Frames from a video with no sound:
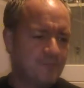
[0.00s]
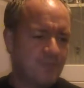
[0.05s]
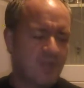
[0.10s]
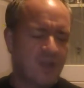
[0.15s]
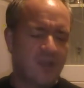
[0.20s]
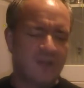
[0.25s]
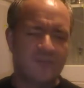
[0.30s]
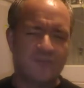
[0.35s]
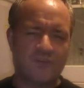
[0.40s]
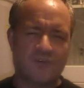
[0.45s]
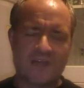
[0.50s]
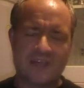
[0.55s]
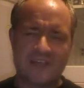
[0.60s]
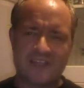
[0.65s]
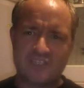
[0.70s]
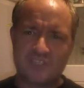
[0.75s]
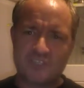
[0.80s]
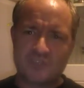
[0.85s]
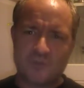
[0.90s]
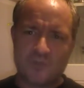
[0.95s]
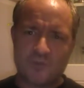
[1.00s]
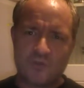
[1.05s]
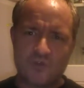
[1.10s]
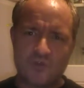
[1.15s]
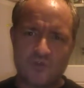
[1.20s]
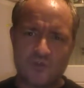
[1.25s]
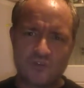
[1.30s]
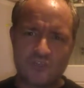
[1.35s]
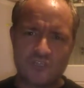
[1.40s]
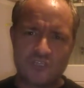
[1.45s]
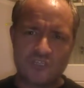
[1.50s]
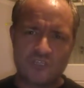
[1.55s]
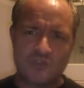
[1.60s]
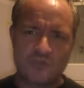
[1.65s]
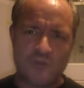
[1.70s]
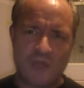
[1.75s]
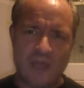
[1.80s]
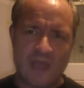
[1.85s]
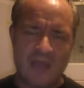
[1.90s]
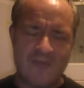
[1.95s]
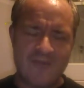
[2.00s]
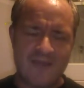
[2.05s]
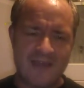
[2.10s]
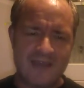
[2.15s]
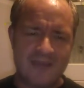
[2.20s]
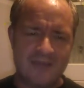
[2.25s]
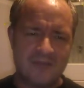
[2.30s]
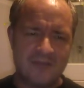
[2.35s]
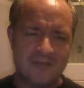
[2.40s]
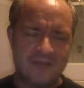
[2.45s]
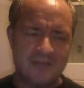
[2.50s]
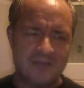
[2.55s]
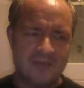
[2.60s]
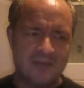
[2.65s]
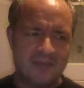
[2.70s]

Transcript: Uh, they've got that Yorkshire Square Ale.